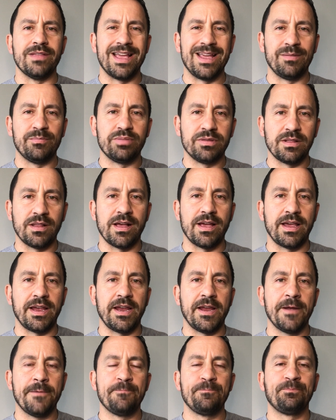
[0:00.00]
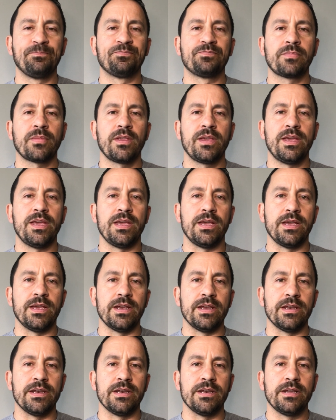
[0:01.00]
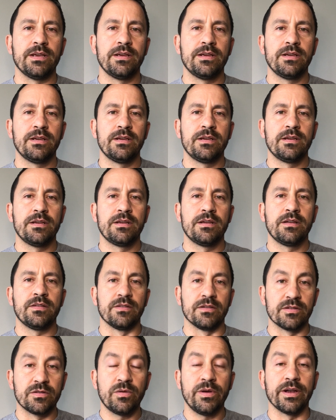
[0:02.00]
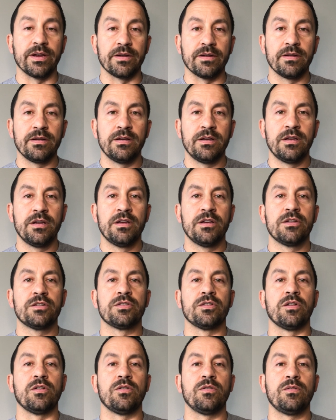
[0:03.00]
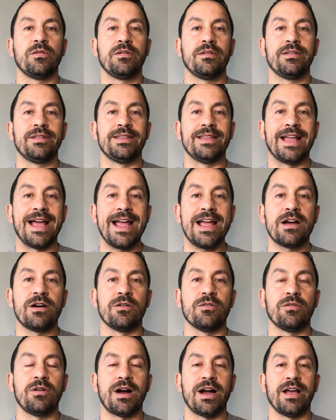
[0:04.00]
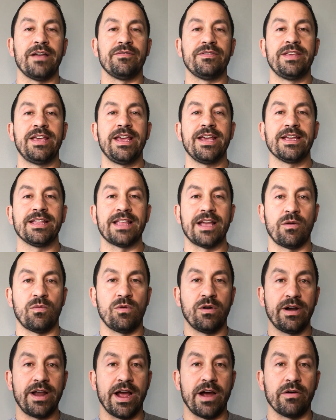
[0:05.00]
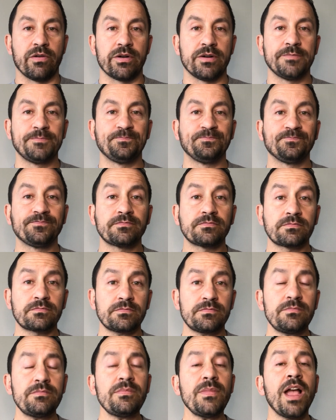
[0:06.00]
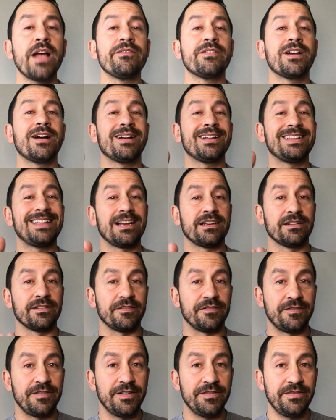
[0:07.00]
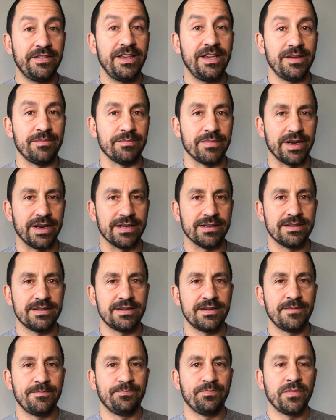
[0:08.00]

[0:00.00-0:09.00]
they play in the swing. So now I've taken that 1 hour, I've cut it down to 15 minutes,